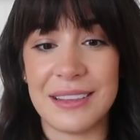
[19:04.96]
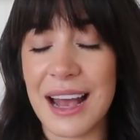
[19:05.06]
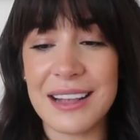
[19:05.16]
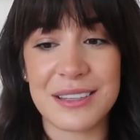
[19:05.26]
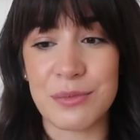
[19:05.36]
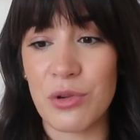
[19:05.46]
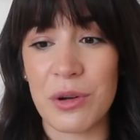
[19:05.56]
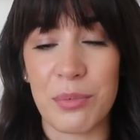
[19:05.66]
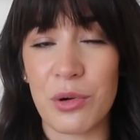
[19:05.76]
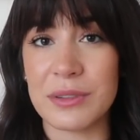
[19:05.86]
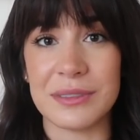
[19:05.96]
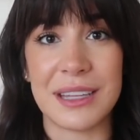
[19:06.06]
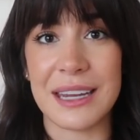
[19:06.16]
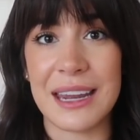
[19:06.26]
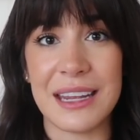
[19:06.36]
that's more important
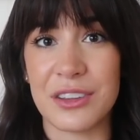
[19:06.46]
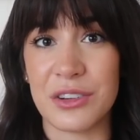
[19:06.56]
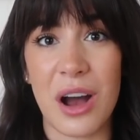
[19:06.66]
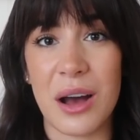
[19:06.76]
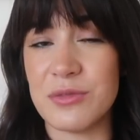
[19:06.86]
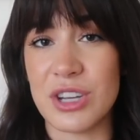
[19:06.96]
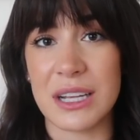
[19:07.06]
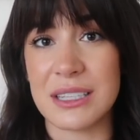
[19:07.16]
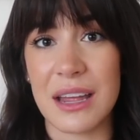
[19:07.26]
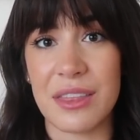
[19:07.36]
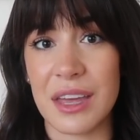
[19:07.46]
than any other object, I